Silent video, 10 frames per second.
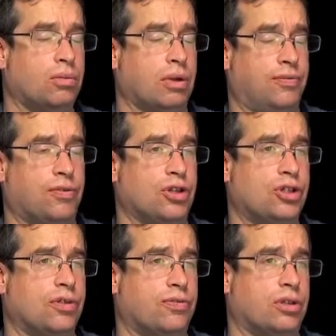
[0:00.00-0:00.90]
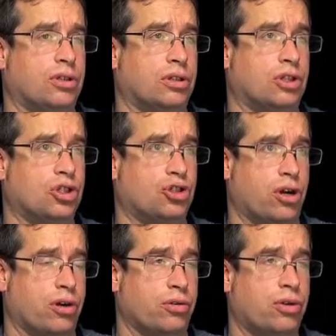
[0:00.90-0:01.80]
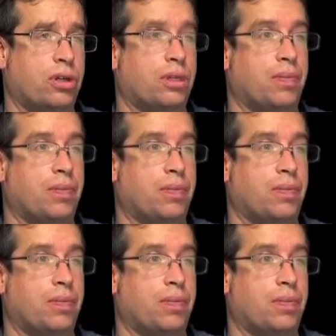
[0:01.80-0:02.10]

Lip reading: Well, I first suffered stroke,